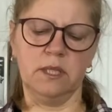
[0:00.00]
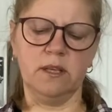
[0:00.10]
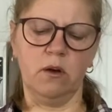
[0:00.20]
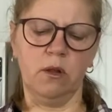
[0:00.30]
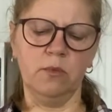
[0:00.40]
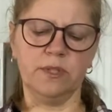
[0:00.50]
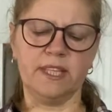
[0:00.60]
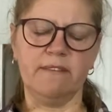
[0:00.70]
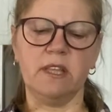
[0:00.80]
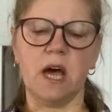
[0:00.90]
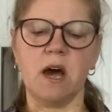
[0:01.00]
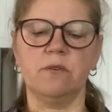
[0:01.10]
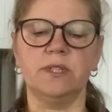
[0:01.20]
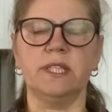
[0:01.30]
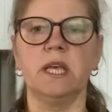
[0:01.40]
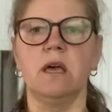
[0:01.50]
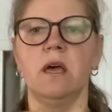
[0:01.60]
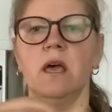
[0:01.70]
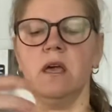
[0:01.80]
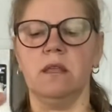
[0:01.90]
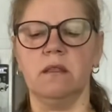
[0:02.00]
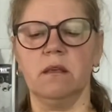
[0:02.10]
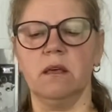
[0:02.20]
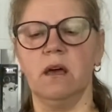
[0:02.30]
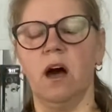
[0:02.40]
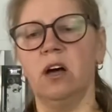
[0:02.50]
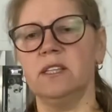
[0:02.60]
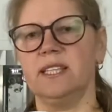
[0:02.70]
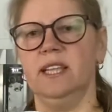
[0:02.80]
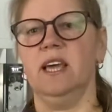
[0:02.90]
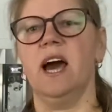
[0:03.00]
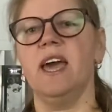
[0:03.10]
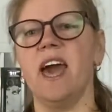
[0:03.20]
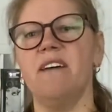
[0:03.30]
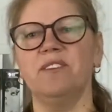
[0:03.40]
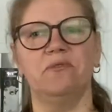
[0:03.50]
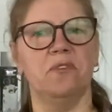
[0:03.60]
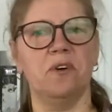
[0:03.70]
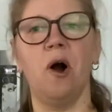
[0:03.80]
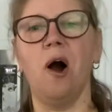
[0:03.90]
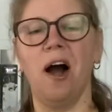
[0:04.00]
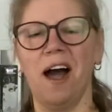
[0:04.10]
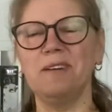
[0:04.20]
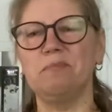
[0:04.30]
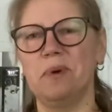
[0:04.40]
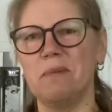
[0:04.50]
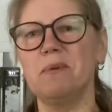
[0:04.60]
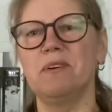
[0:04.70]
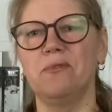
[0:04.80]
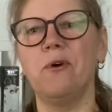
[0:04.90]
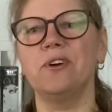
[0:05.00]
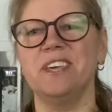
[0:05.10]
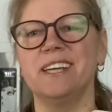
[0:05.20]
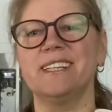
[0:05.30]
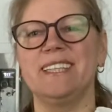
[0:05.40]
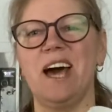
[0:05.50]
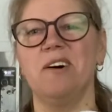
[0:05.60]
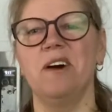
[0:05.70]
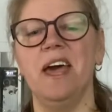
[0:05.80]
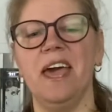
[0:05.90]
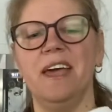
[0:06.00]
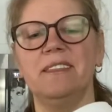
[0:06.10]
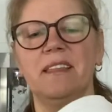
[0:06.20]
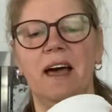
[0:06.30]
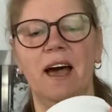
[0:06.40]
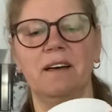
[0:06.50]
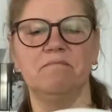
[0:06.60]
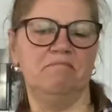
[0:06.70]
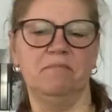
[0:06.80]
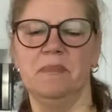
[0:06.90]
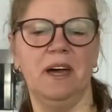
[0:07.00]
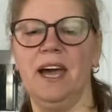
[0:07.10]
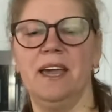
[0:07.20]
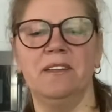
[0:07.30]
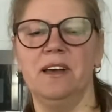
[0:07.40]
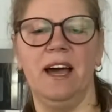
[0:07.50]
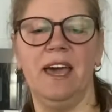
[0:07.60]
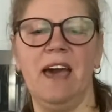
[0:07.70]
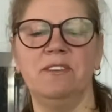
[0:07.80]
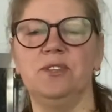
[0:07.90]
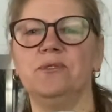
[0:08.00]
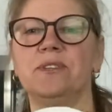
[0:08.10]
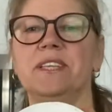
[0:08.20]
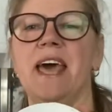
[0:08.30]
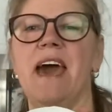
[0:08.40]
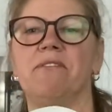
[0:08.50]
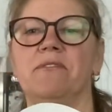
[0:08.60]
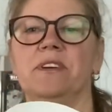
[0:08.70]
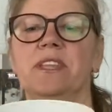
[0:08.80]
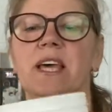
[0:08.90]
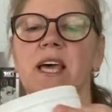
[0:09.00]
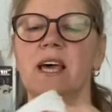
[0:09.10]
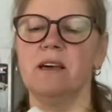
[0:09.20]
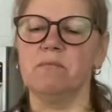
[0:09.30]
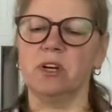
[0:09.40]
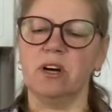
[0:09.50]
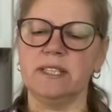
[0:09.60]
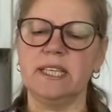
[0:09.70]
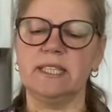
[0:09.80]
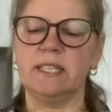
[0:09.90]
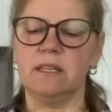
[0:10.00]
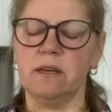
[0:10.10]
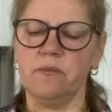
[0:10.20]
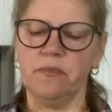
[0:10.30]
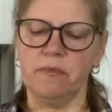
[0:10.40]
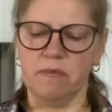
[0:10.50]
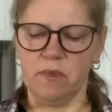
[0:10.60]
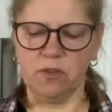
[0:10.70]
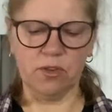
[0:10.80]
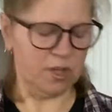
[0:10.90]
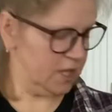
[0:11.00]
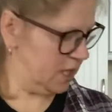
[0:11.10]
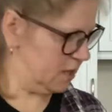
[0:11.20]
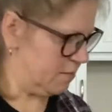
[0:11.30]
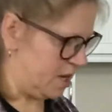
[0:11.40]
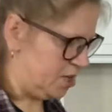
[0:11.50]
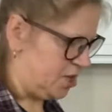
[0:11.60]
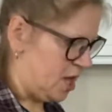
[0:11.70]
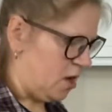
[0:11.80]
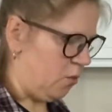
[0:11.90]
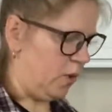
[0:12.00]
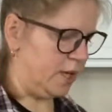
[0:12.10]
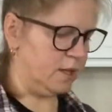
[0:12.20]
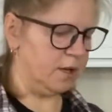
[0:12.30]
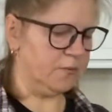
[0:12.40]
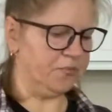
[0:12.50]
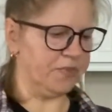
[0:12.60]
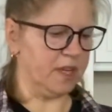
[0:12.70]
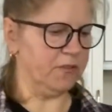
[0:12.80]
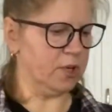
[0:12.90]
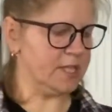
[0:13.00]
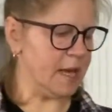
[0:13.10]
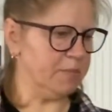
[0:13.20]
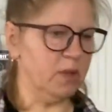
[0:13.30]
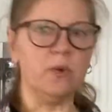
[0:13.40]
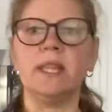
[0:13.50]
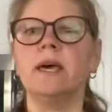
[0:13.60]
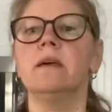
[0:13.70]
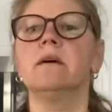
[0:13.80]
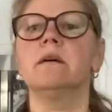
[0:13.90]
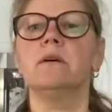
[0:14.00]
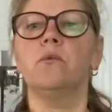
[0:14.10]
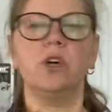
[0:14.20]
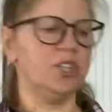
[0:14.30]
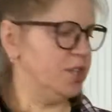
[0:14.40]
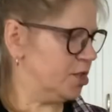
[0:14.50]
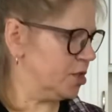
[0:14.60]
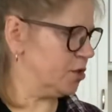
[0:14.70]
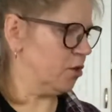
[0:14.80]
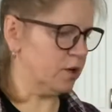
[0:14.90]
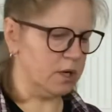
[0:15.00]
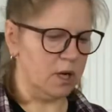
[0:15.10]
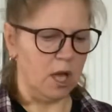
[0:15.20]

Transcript: almost 7 ounce. And honestly, I have it for probably 4 years now. And I haven't used it, half of it, because it's you don't need much. When, for example, when I wash dishes or